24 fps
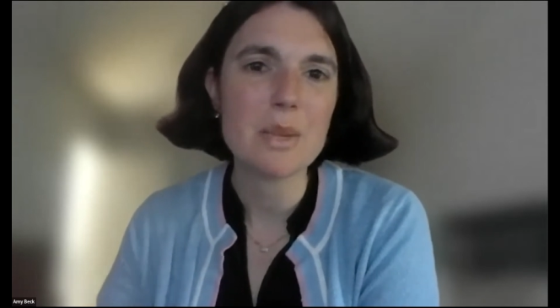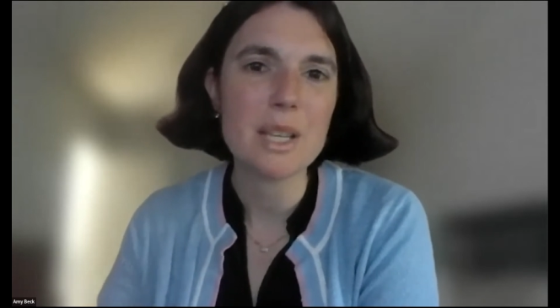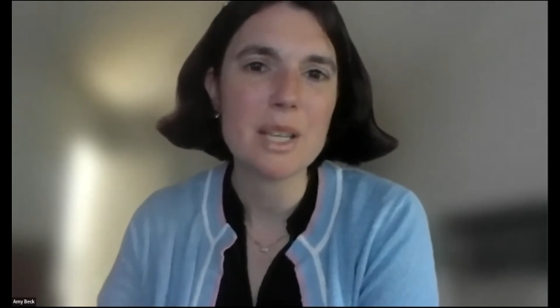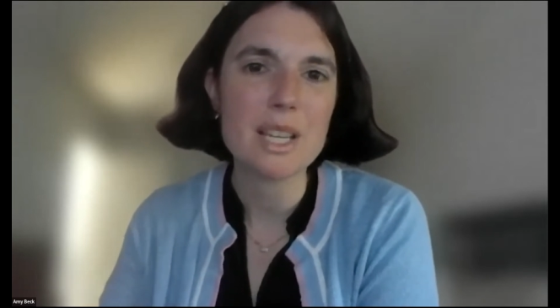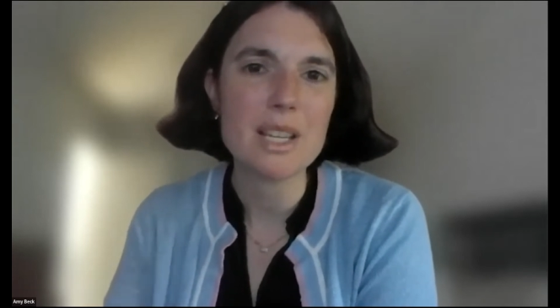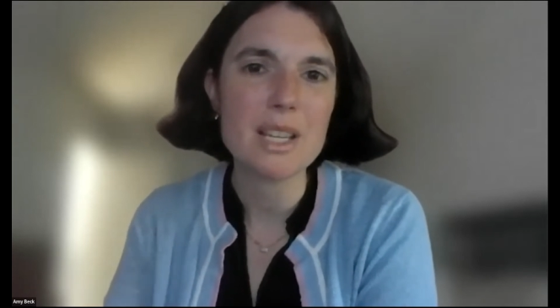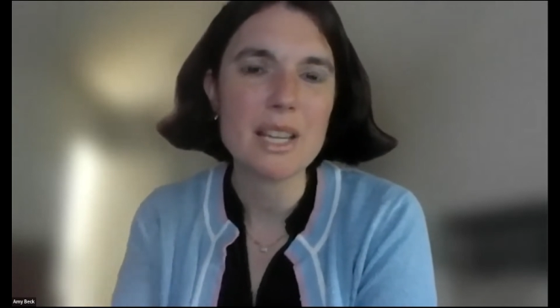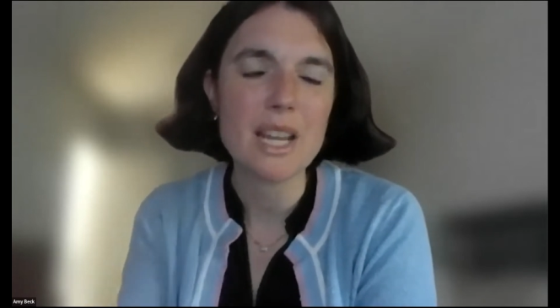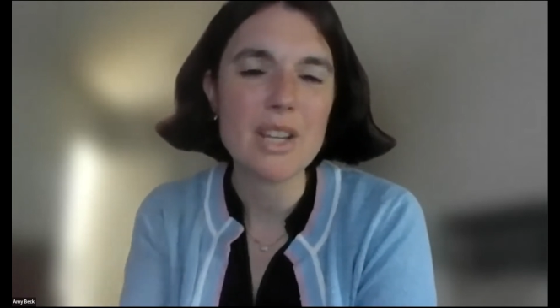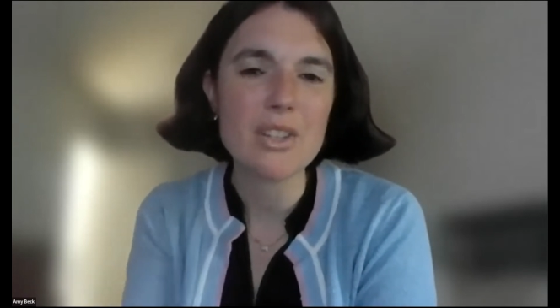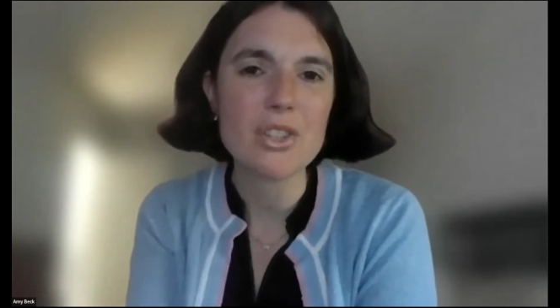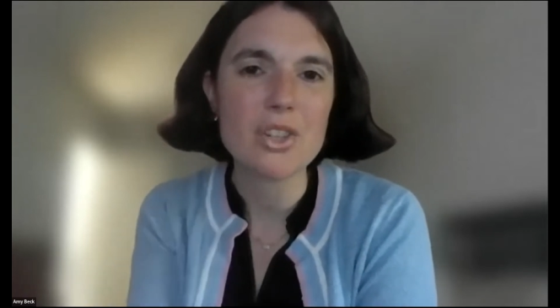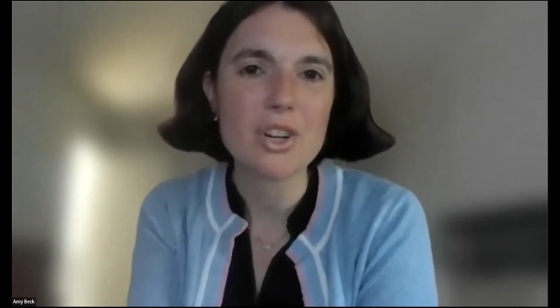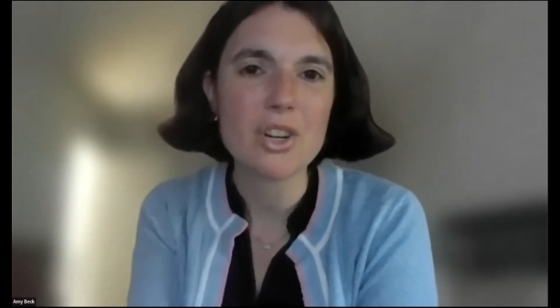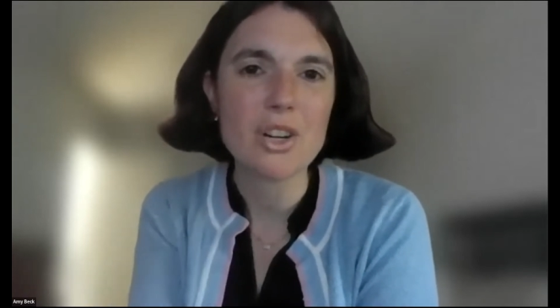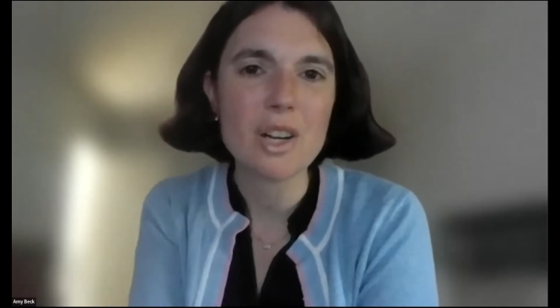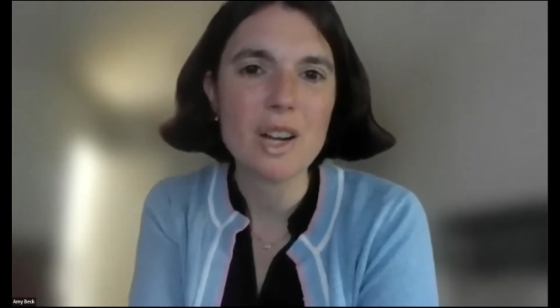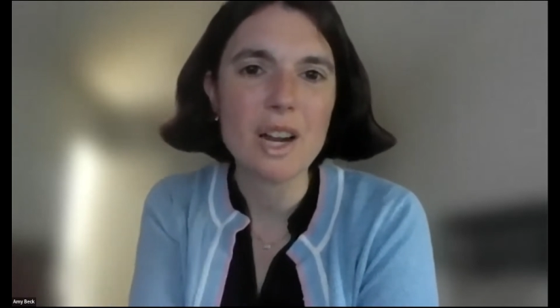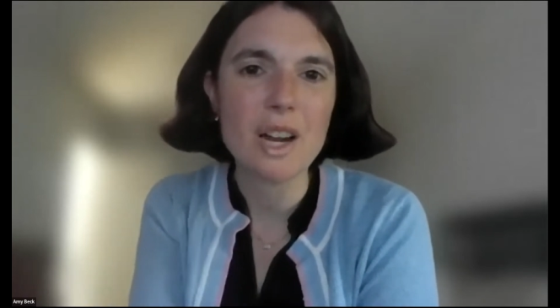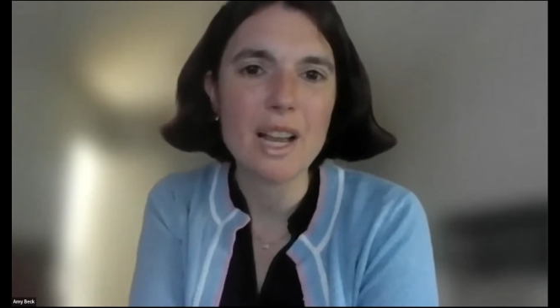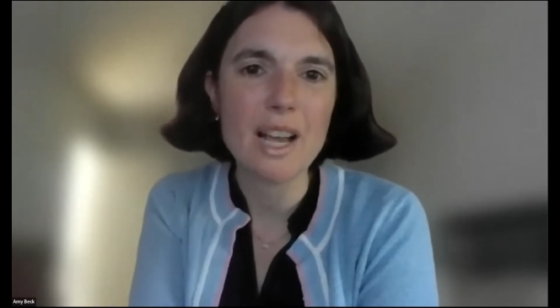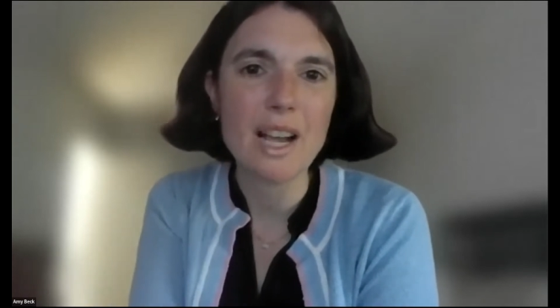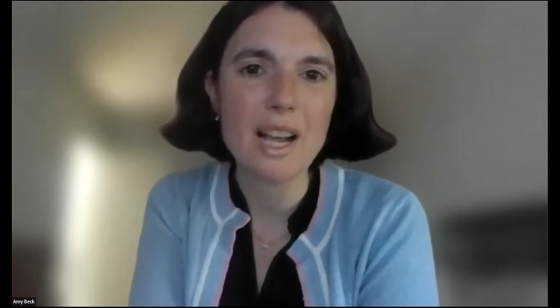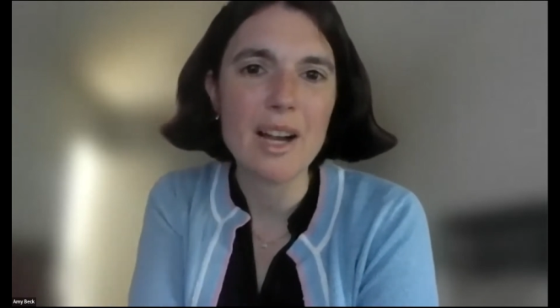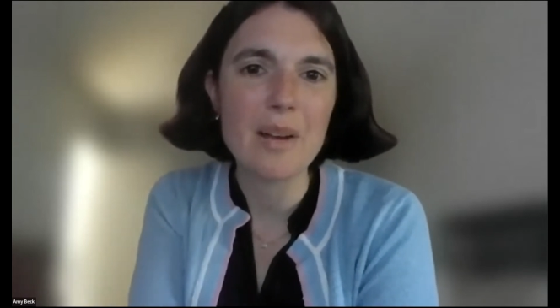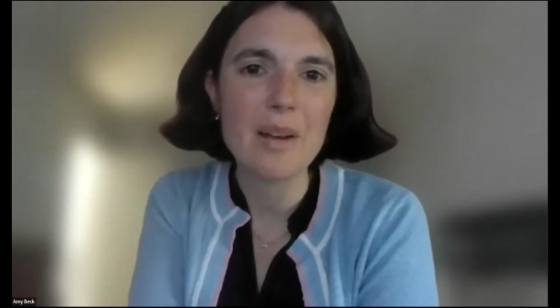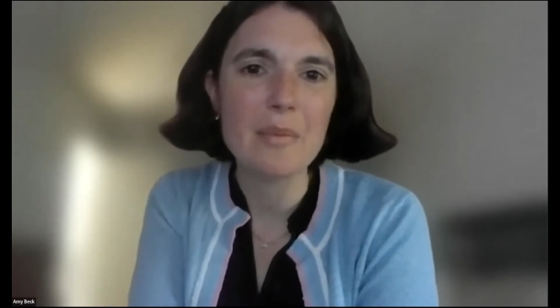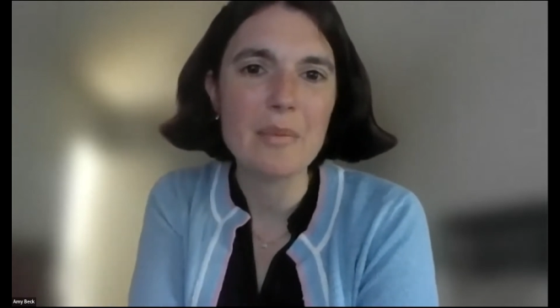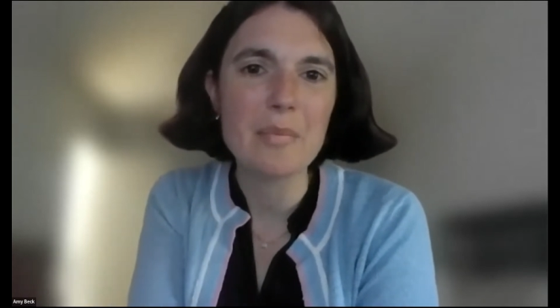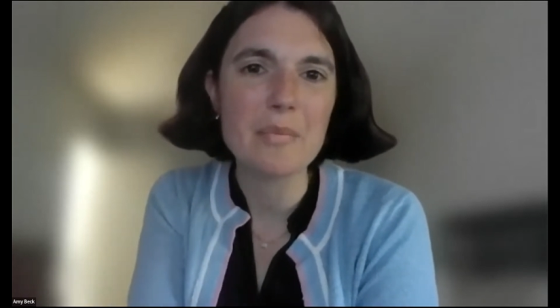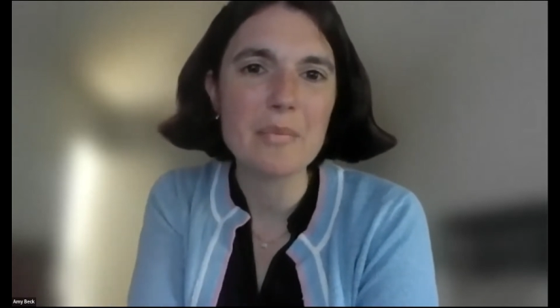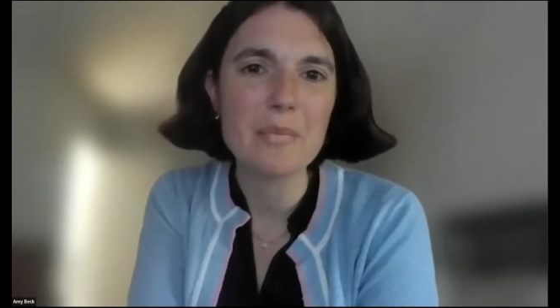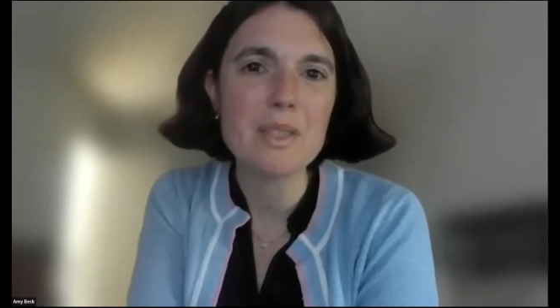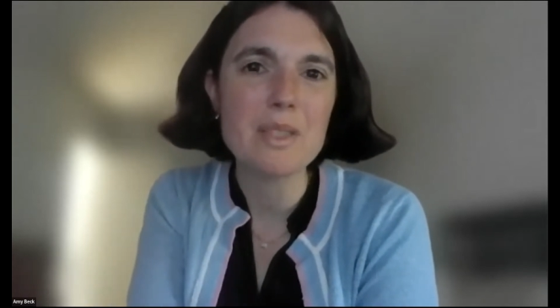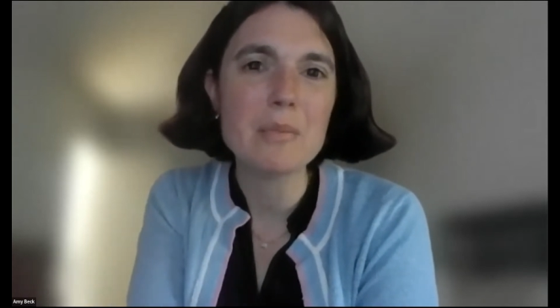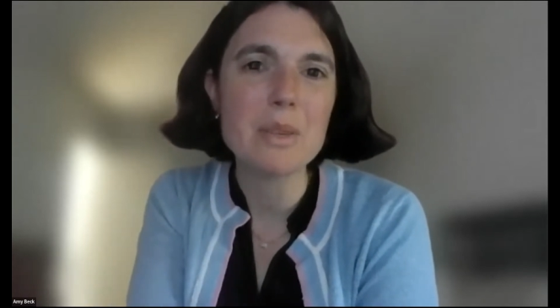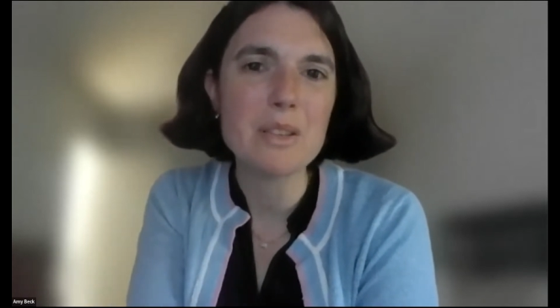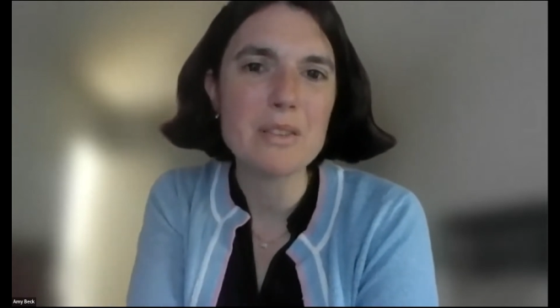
be in nature, to